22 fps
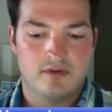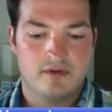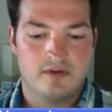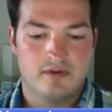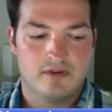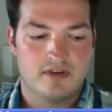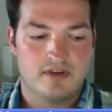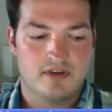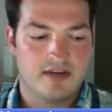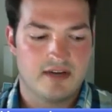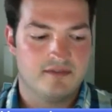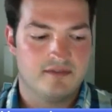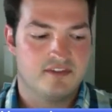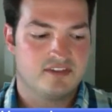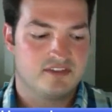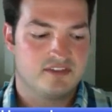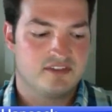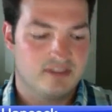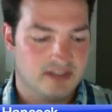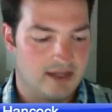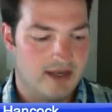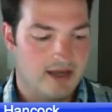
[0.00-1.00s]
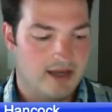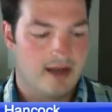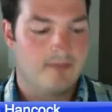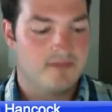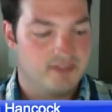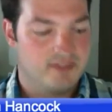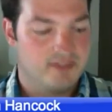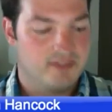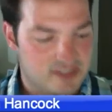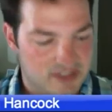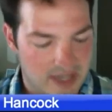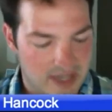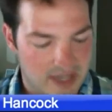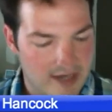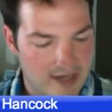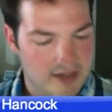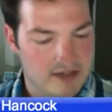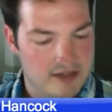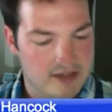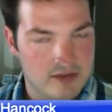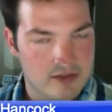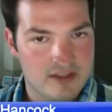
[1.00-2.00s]
kind of just I'm just not
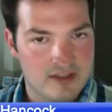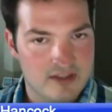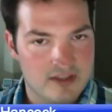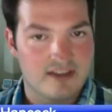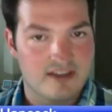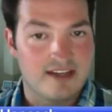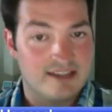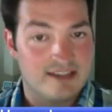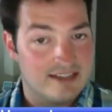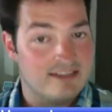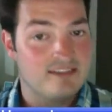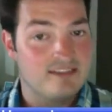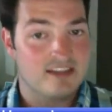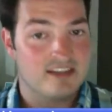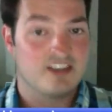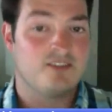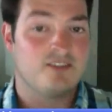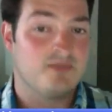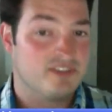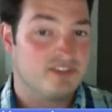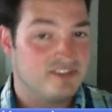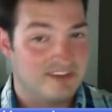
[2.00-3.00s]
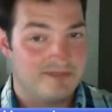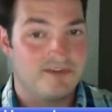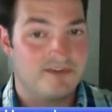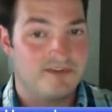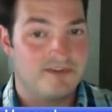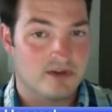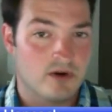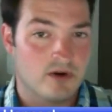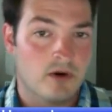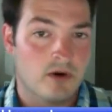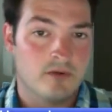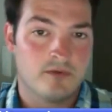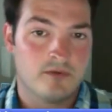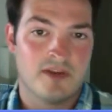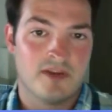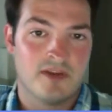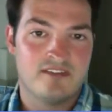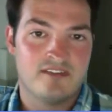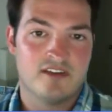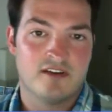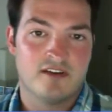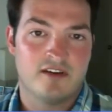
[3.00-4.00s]
going to do this. I did set a specific goal for
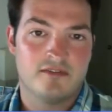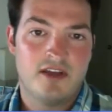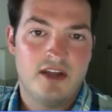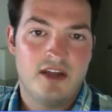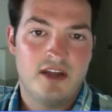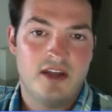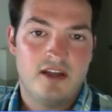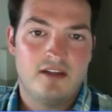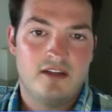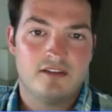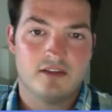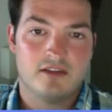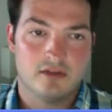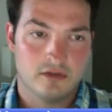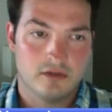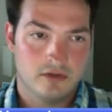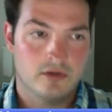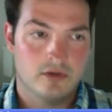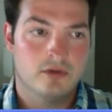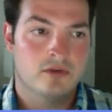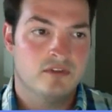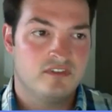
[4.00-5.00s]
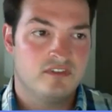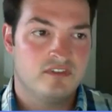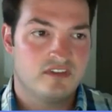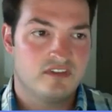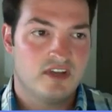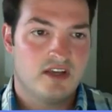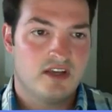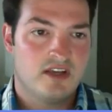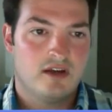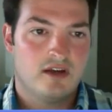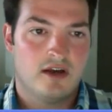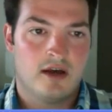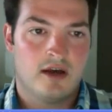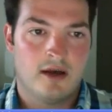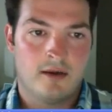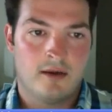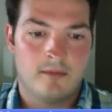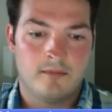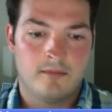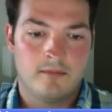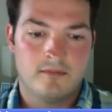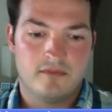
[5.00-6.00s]
myself to lose
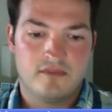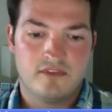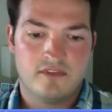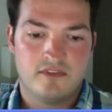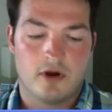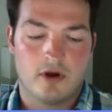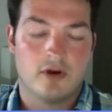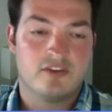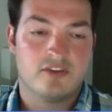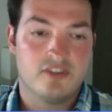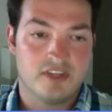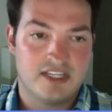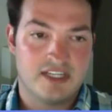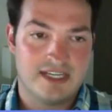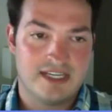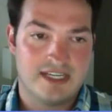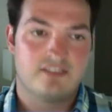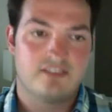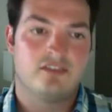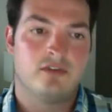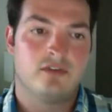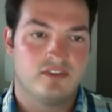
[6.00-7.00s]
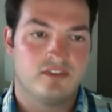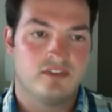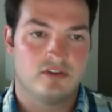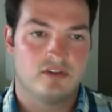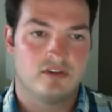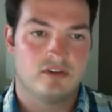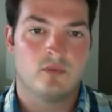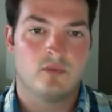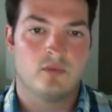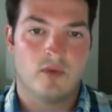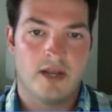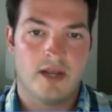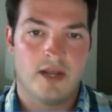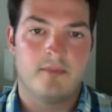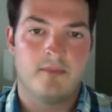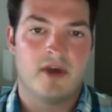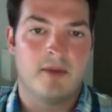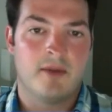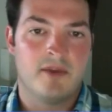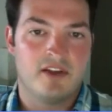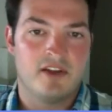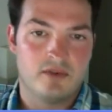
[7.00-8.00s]
um, to or to get to a certain weight
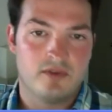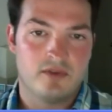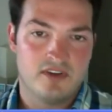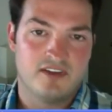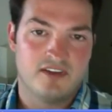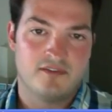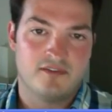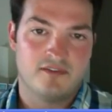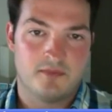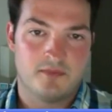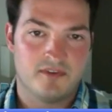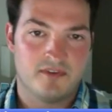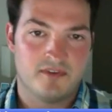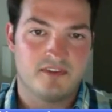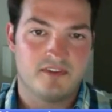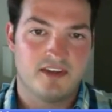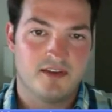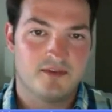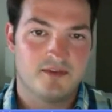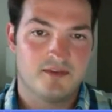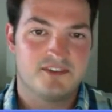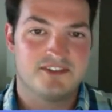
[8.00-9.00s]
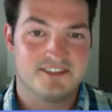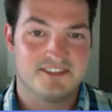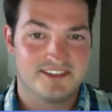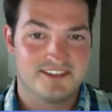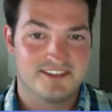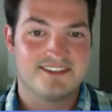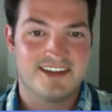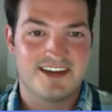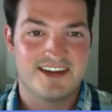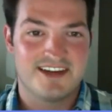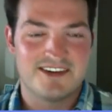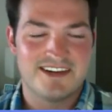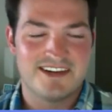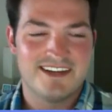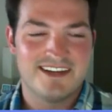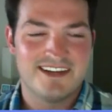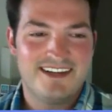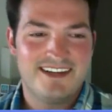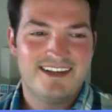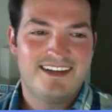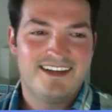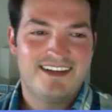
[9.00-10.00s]
by my 27th birthday, which is this Saturday.
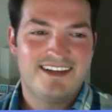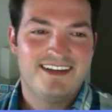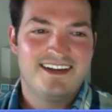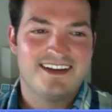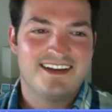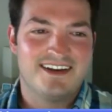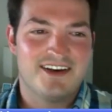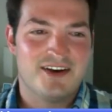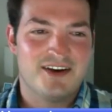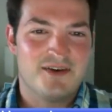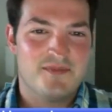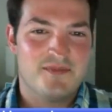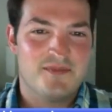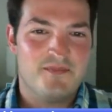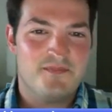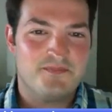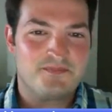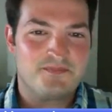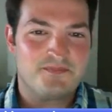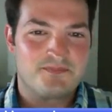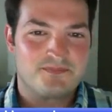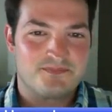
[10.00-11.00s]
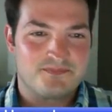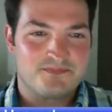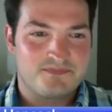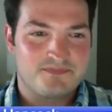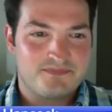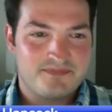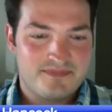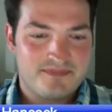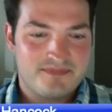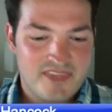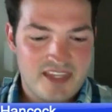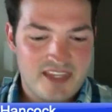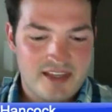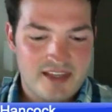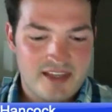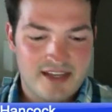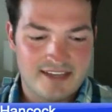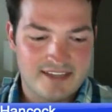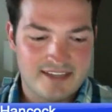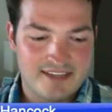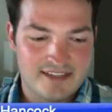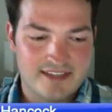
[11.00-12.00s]
Um,
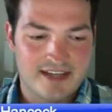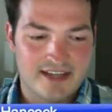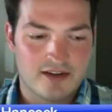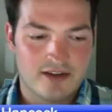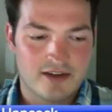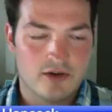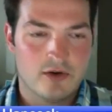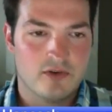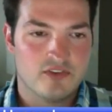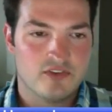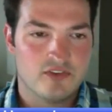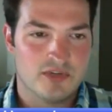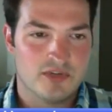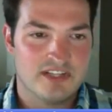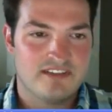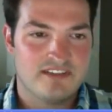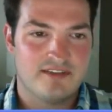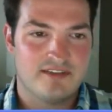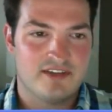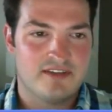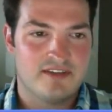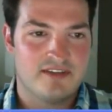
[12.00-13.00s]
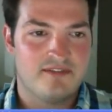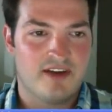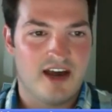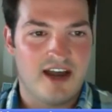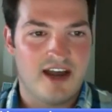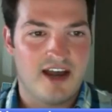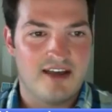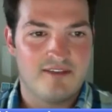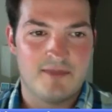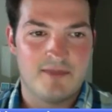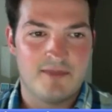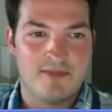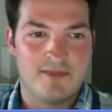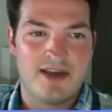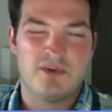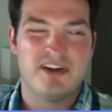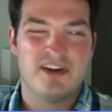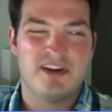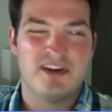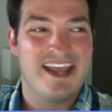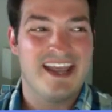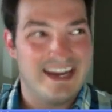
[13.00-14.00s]
and I think that goal was 175. I'm at
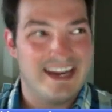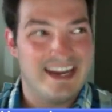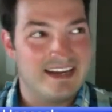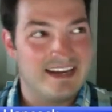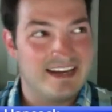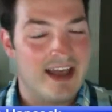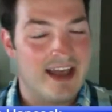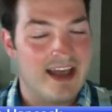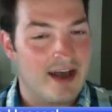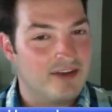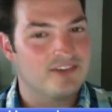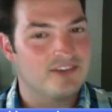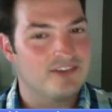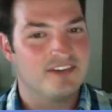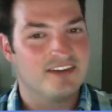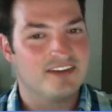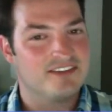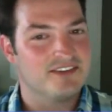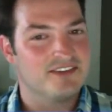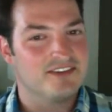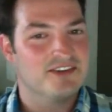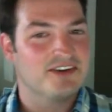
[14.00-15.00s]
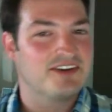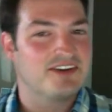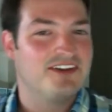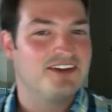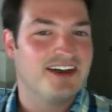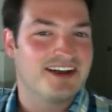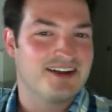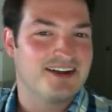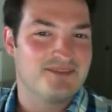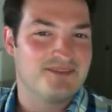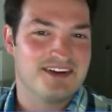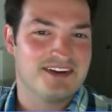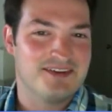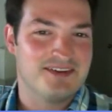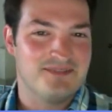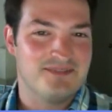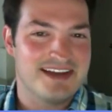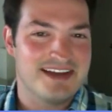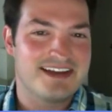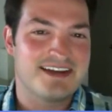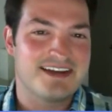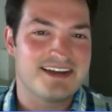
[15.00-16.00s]
180 now, so it doesn't look like I'm going to
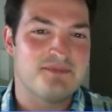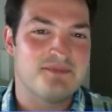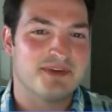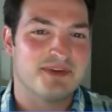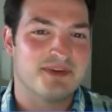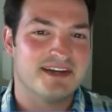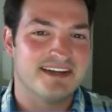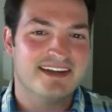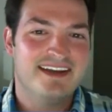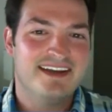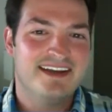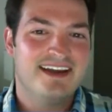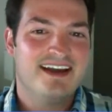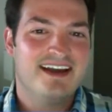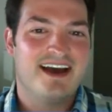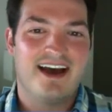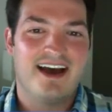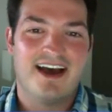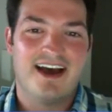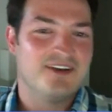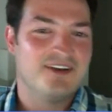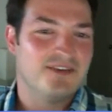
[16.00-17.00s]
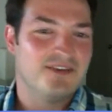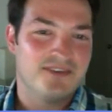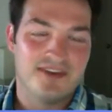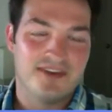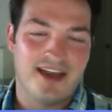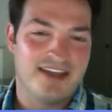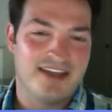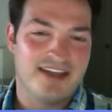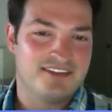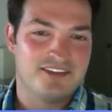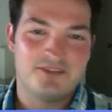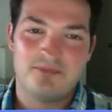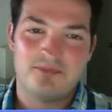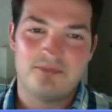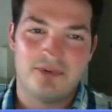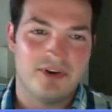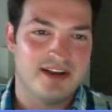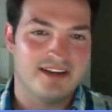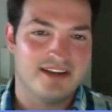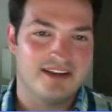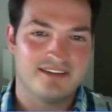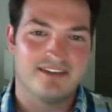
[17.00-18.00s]
make it. But I don't at this
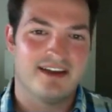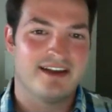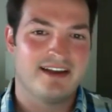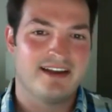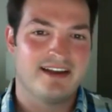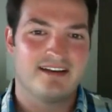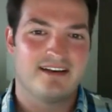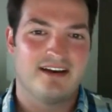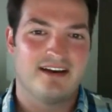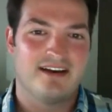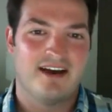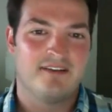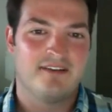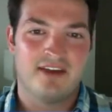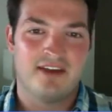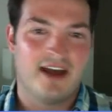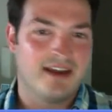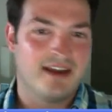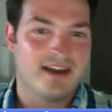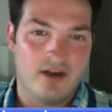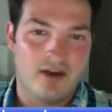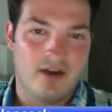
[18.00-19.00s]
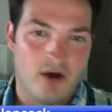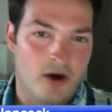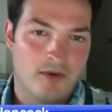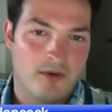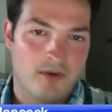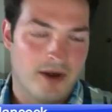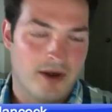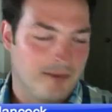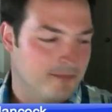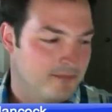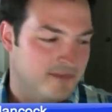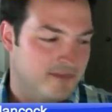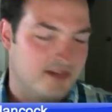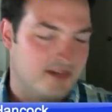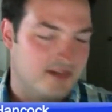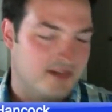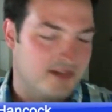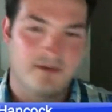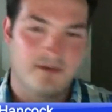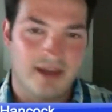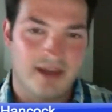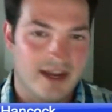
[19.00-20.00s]
point like I've gotten all I'm you
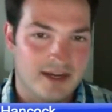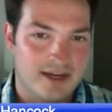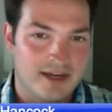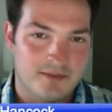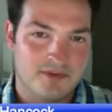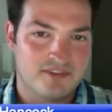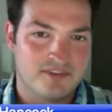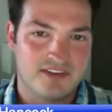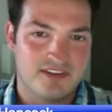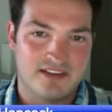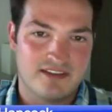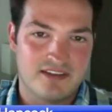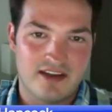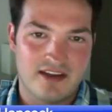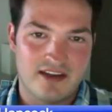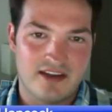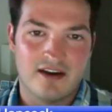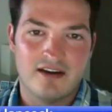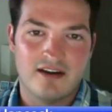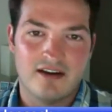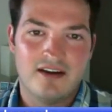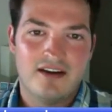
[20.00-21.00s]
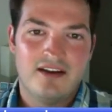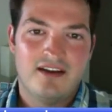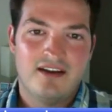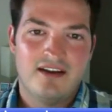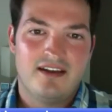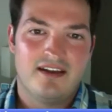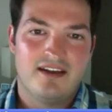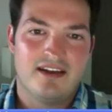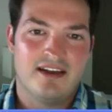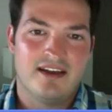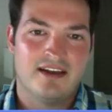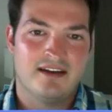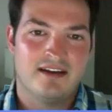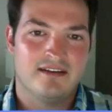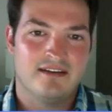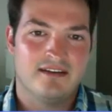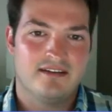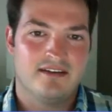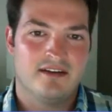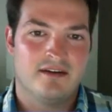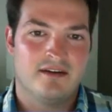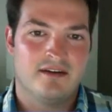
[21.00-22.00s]
know 90% there,
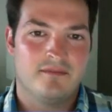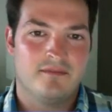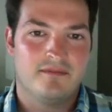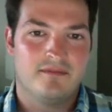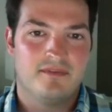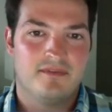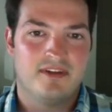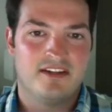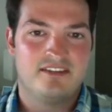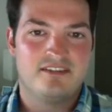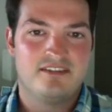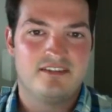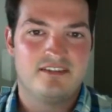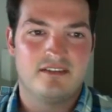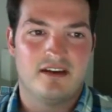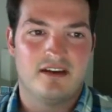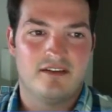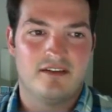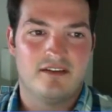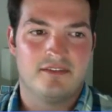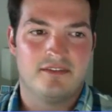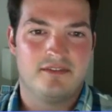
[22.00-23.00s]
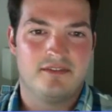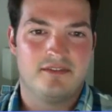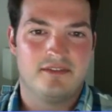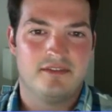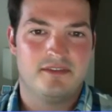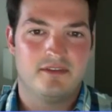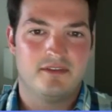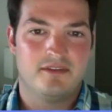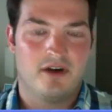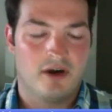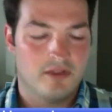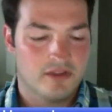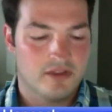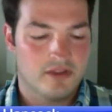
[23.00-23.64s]
and you know it's all the